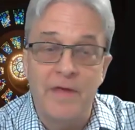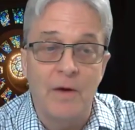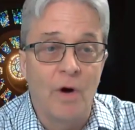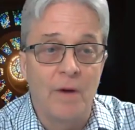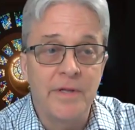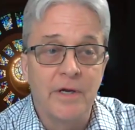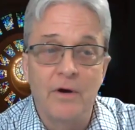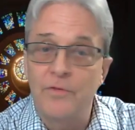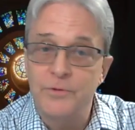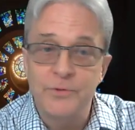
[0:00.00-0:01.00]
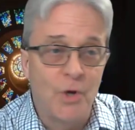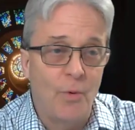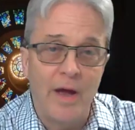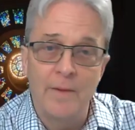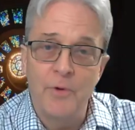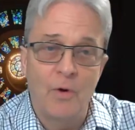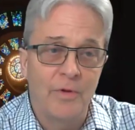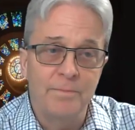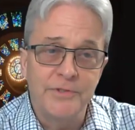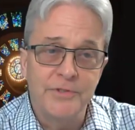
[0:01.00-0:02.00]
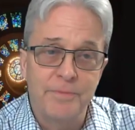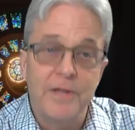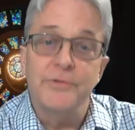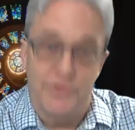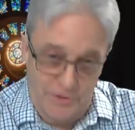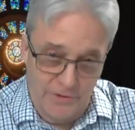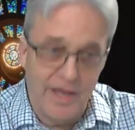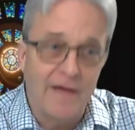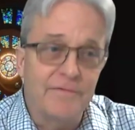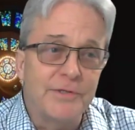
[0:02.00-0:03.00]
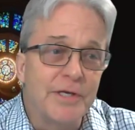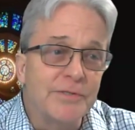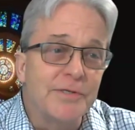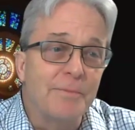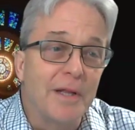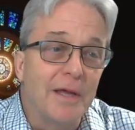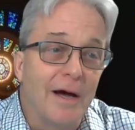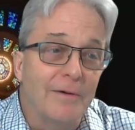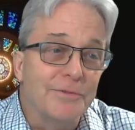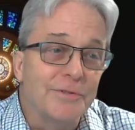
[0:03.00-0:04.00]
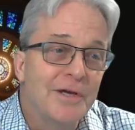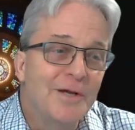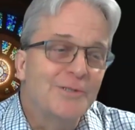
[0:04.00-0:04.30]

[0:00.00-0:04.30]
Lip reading: if they want me to go, there's no way I'm going with Mr. Peterson. They're going to have to send somebody else.